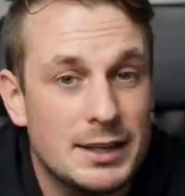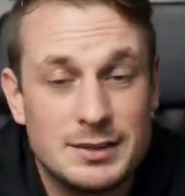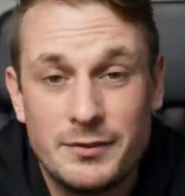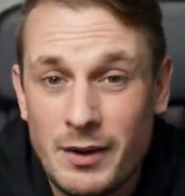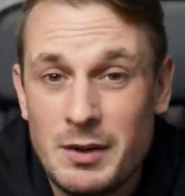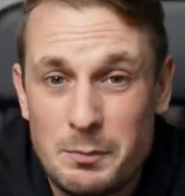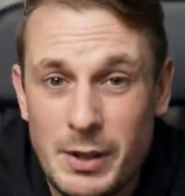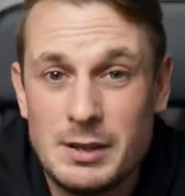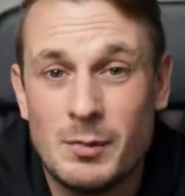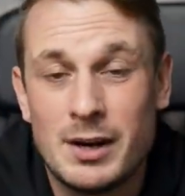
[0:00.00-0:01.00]
it's a very
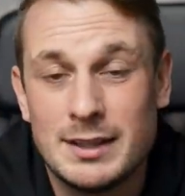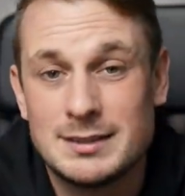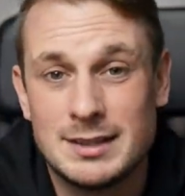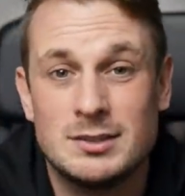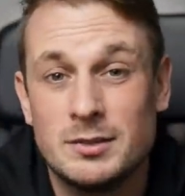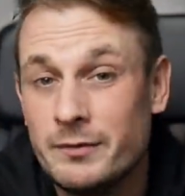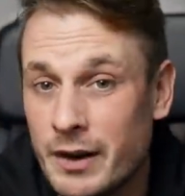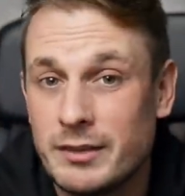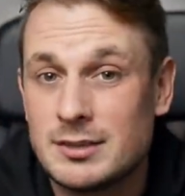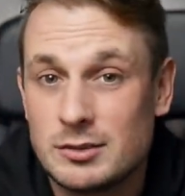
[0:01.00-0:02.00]
big might, see some
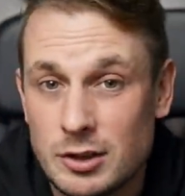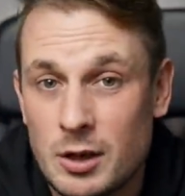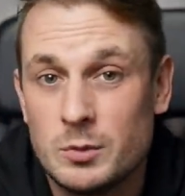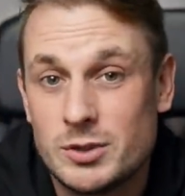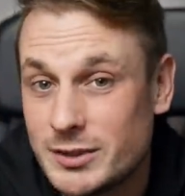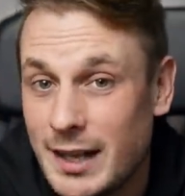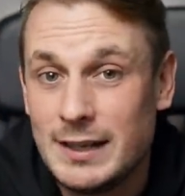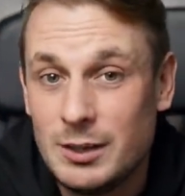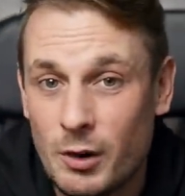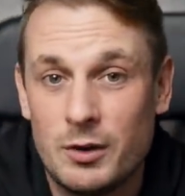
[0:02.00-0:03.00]
very slow,
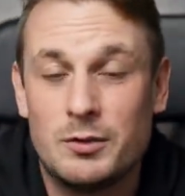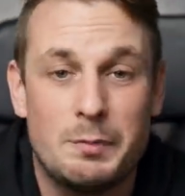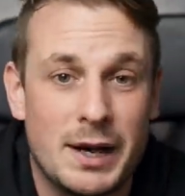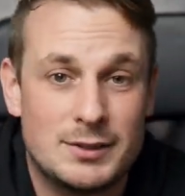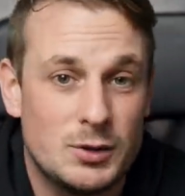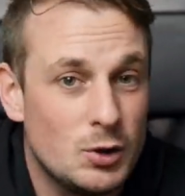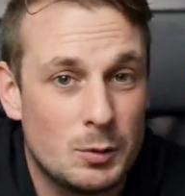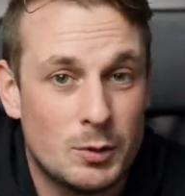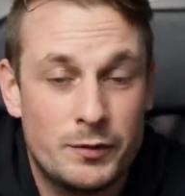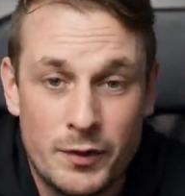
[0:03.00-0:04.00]
steady growth back to
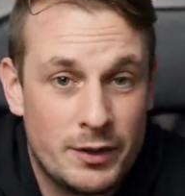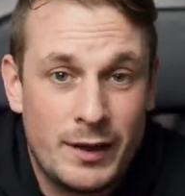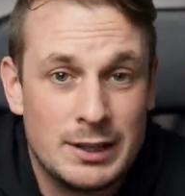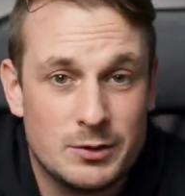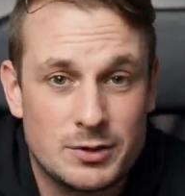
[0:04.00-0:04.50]
normal for the value